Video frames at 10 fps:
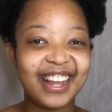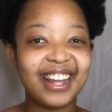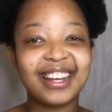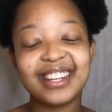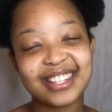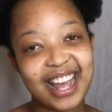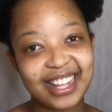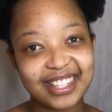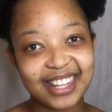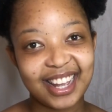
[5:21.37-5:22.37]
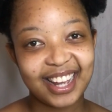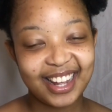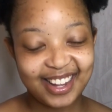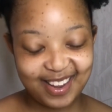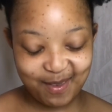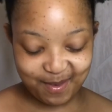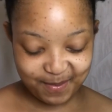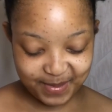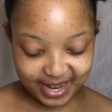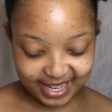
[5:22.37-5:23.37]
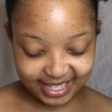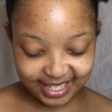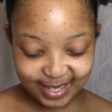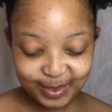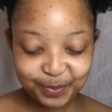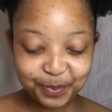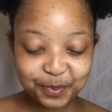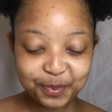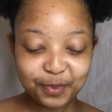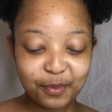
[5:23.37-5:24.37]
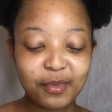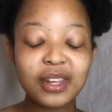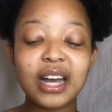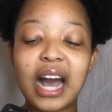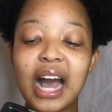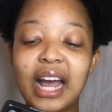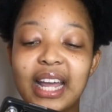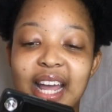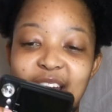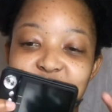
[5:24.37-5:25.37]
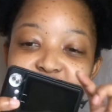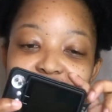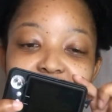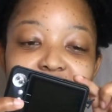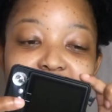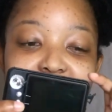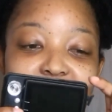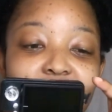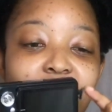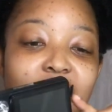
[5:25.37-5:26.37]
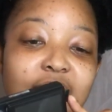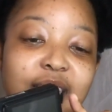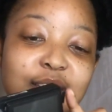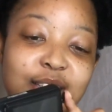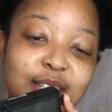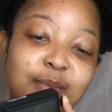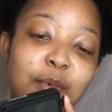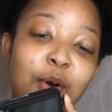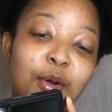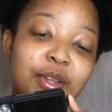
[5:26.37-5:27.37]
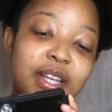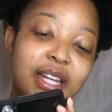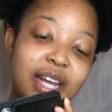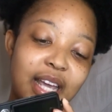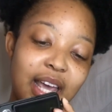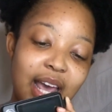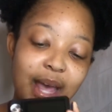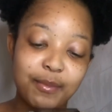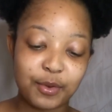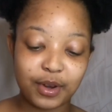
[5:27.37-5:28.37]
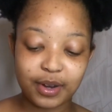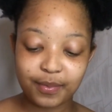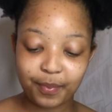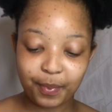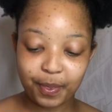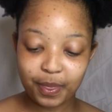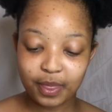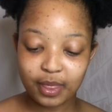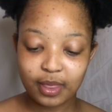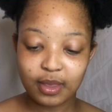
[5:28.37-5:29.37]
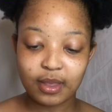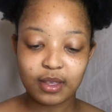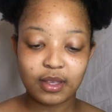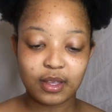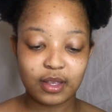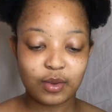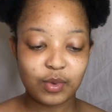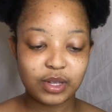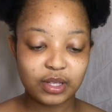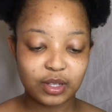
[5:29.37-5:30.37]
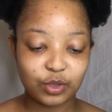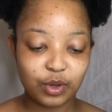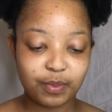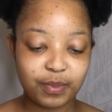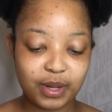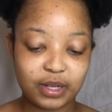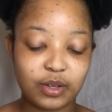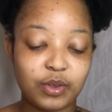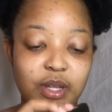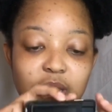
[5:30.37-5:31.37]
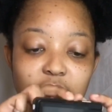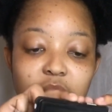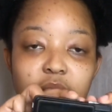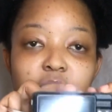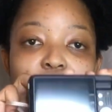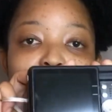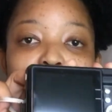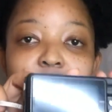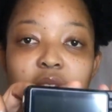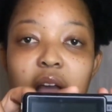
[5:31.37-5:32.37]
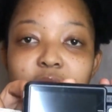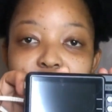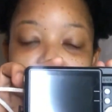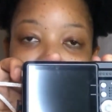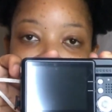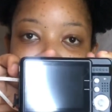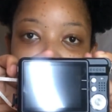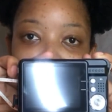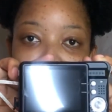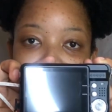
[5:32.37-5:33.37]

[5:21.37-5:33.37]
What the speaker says: Let's answer, please. I have a small Nyana camera. Where's the top part? Okay. I have a camera.